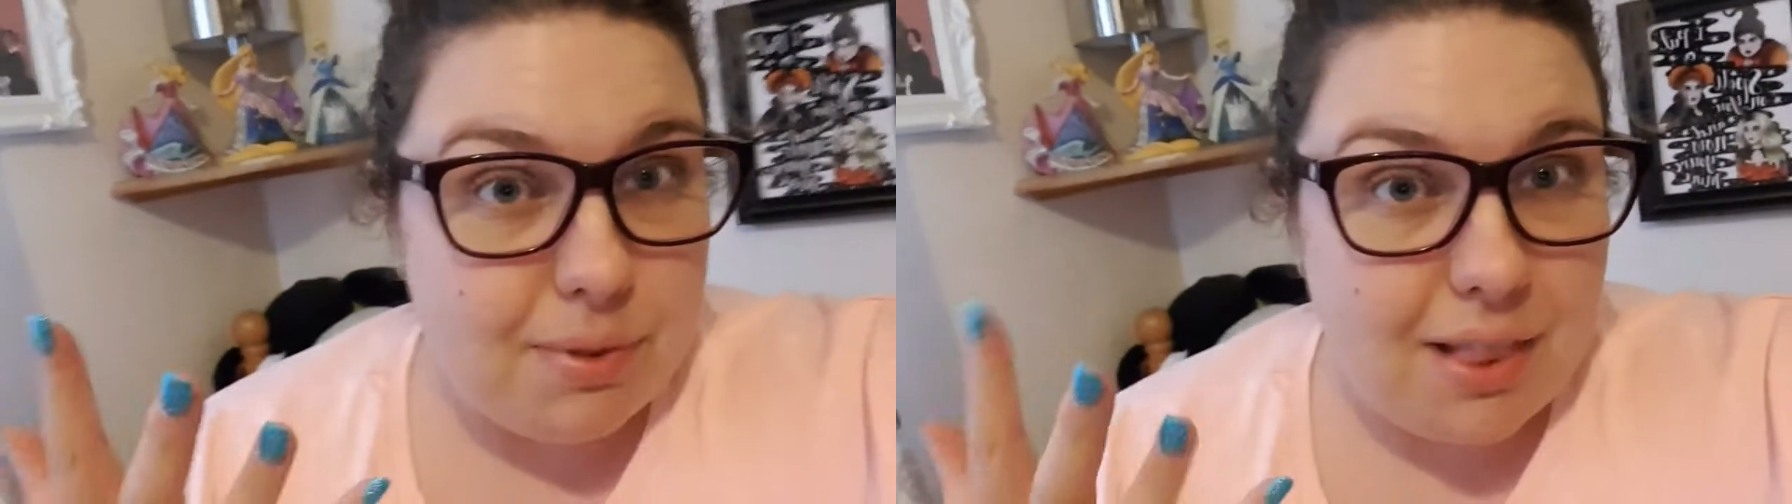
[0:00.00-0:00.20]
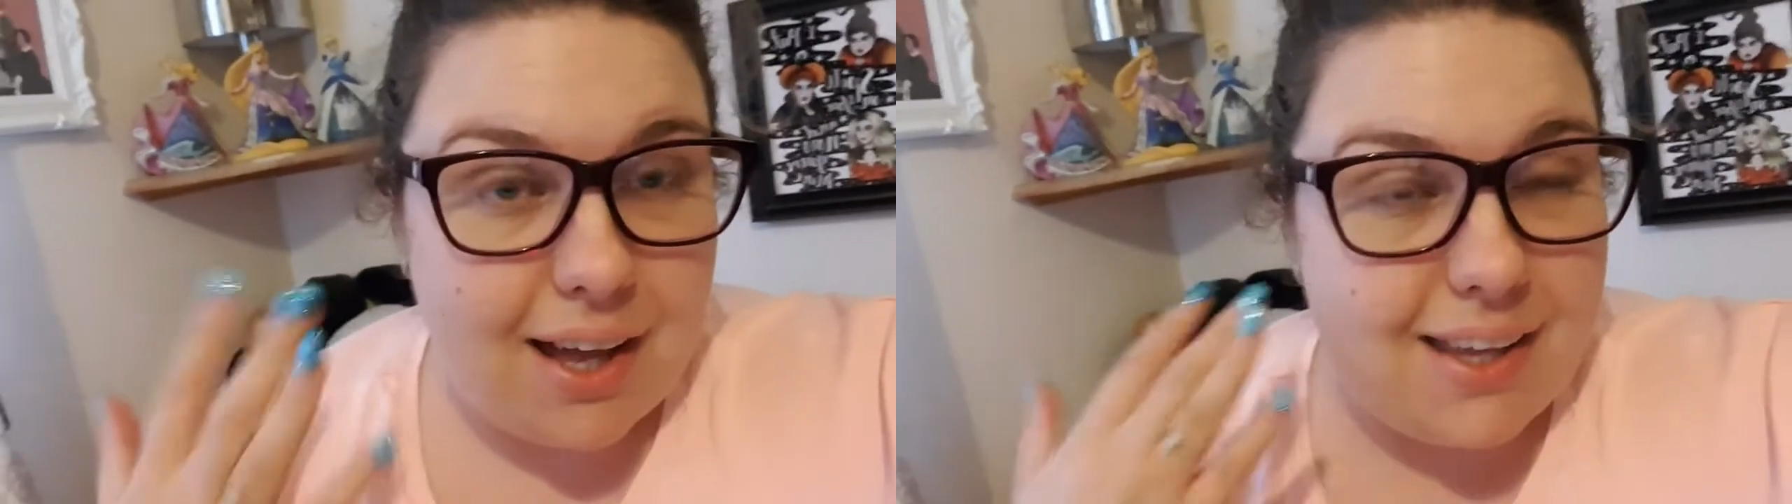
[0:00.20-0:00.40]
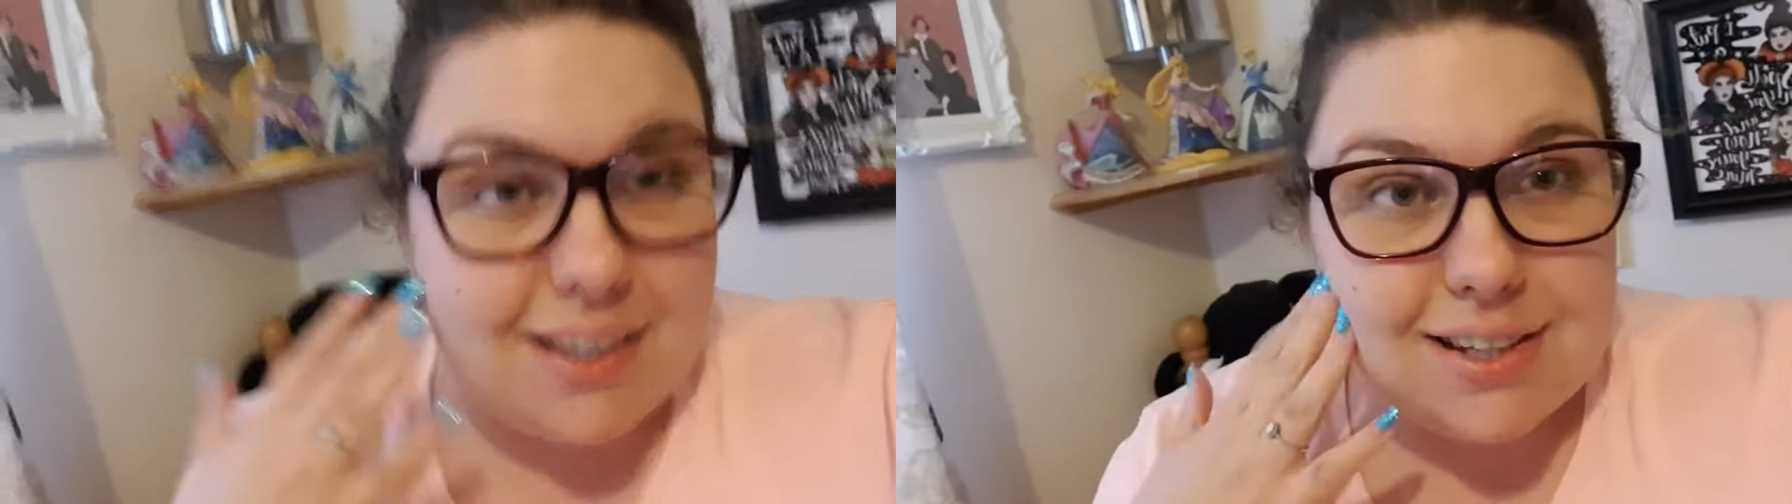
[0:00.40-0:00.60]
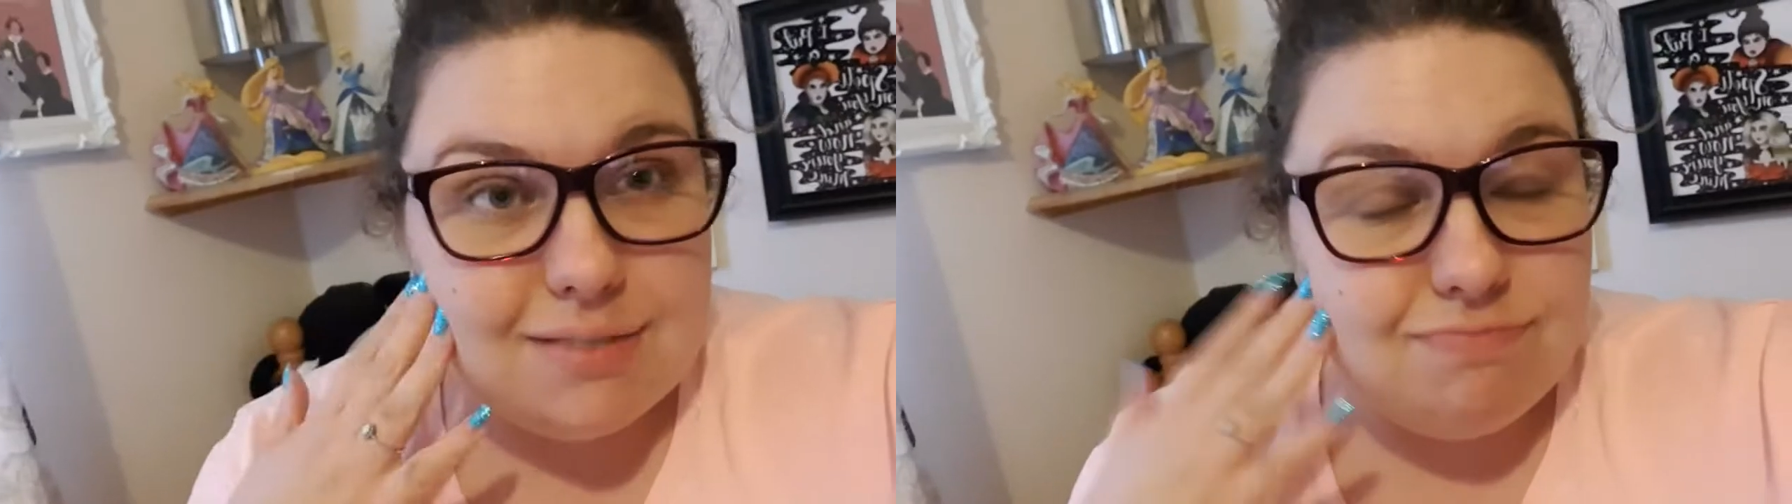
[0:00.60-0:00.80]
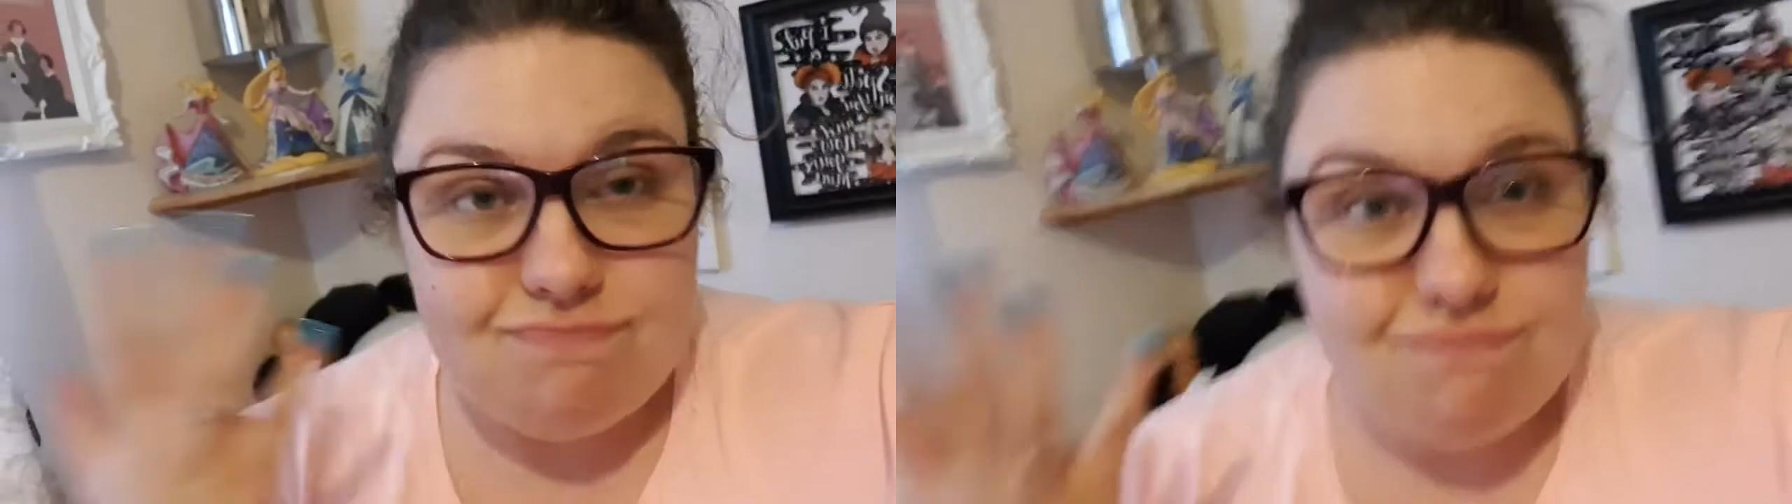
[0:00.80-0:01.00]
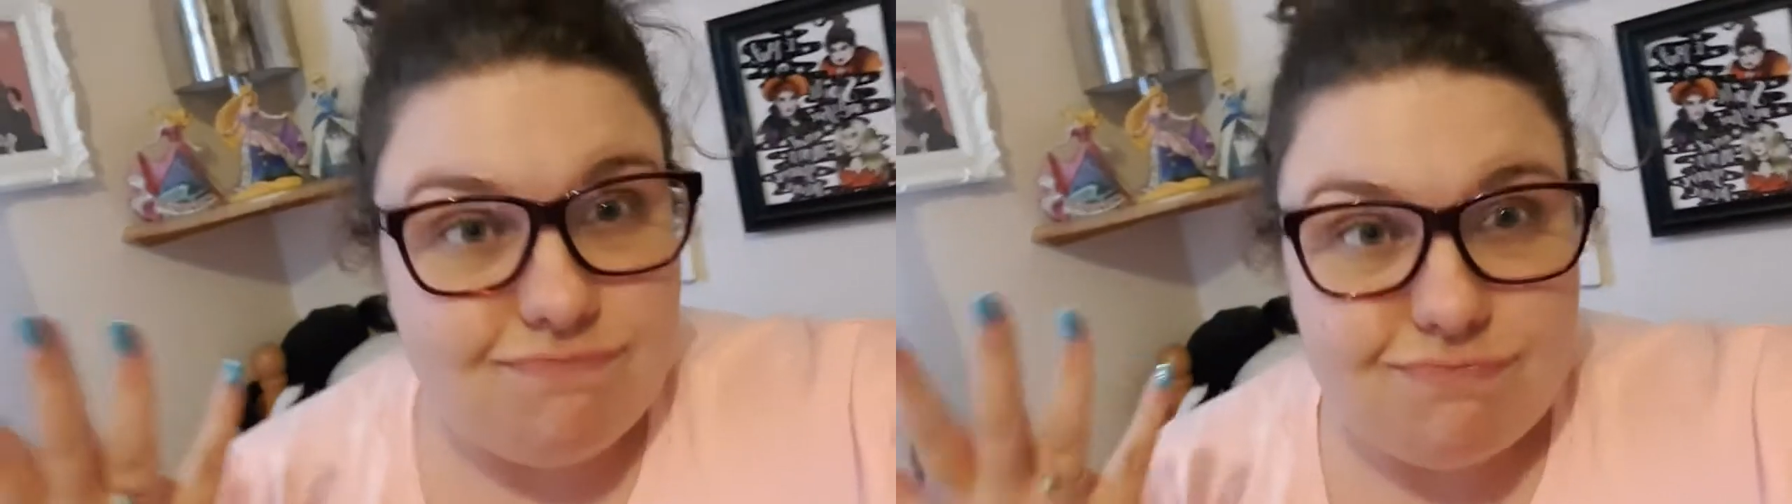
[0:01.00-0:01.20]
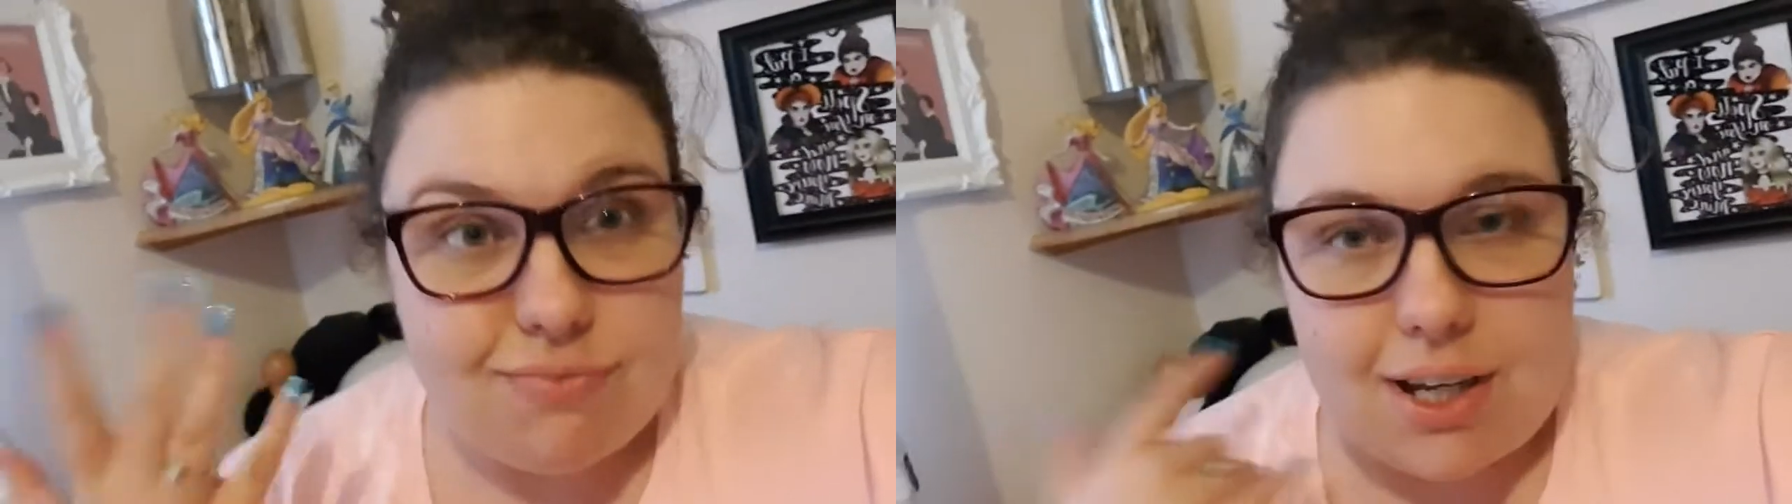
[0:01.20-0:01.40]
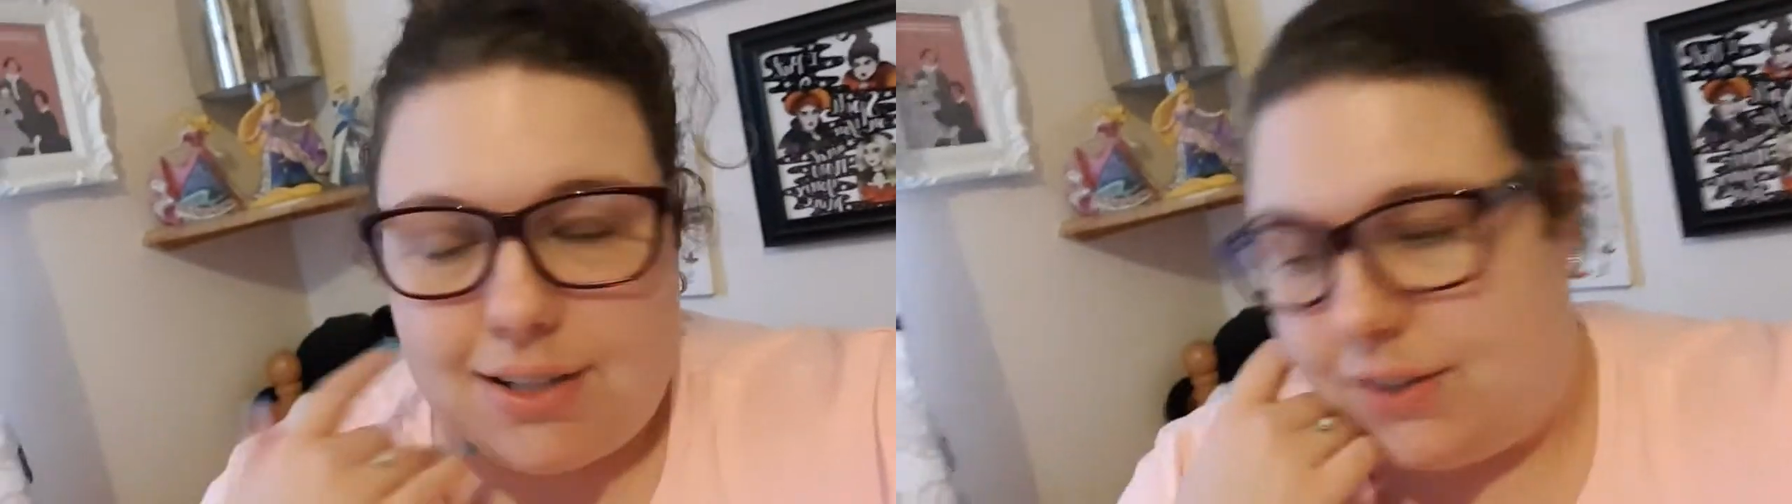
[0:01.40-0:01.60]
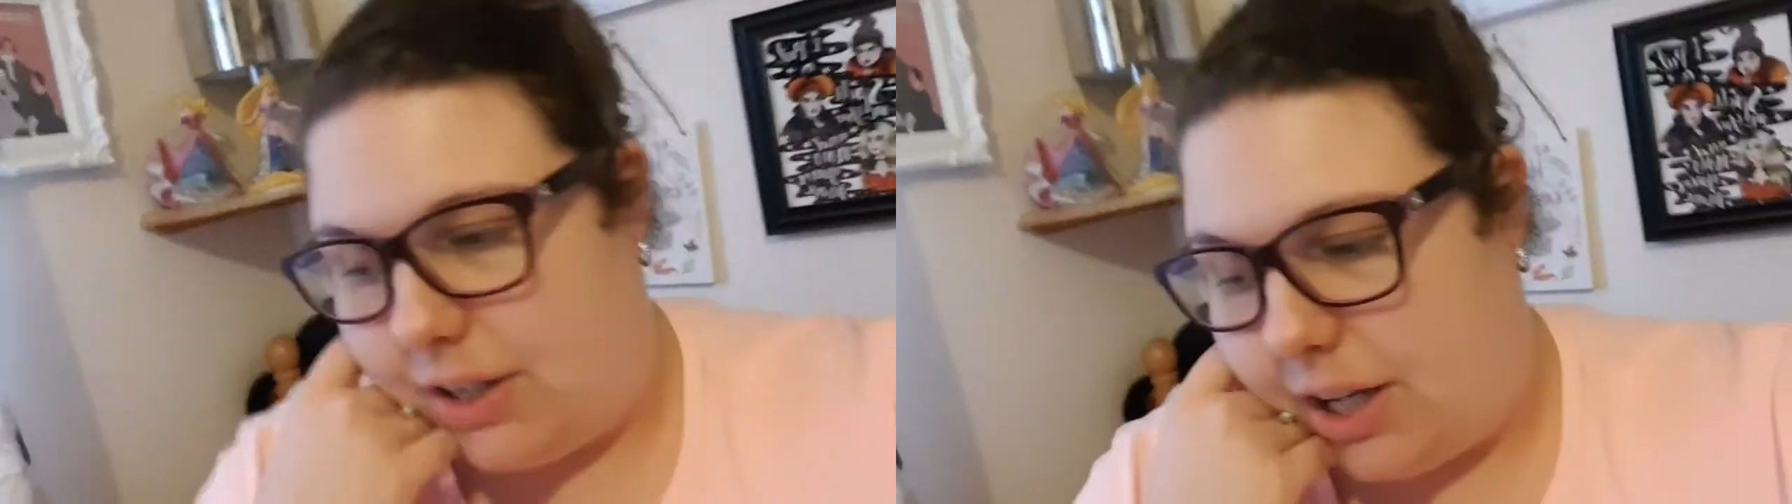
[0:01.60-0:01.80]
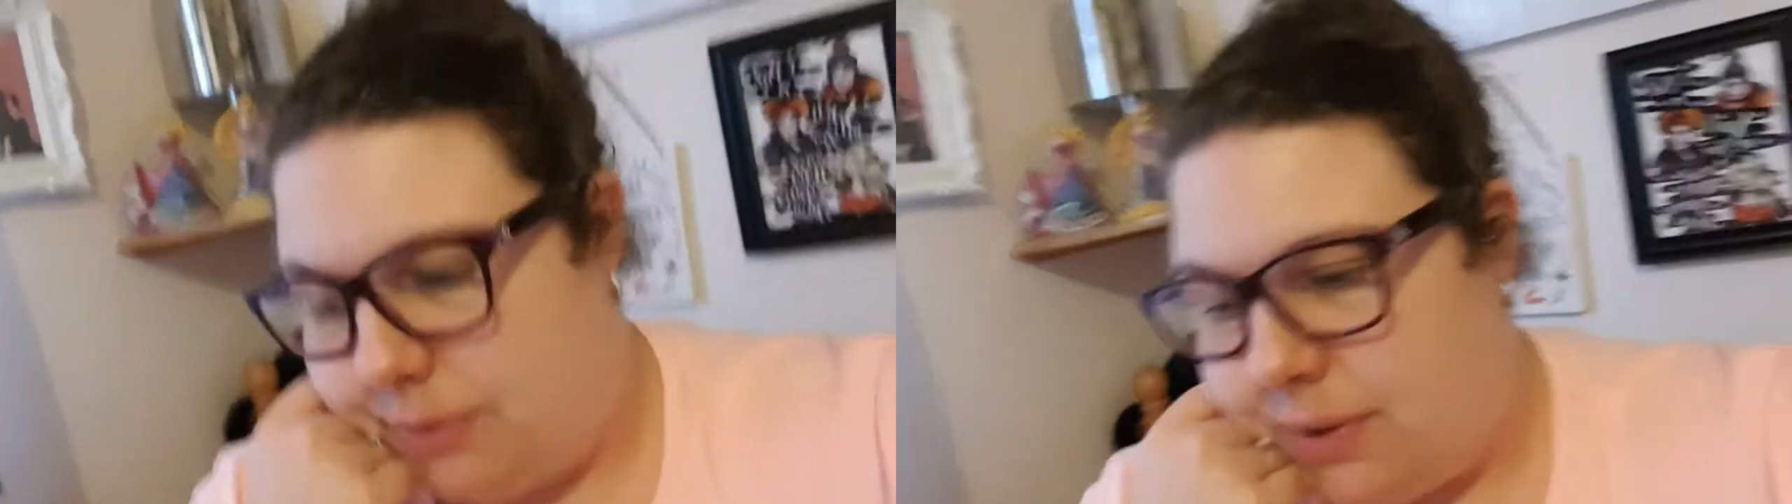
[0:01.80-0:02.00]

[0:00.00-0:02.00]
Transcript: Like, I don't know.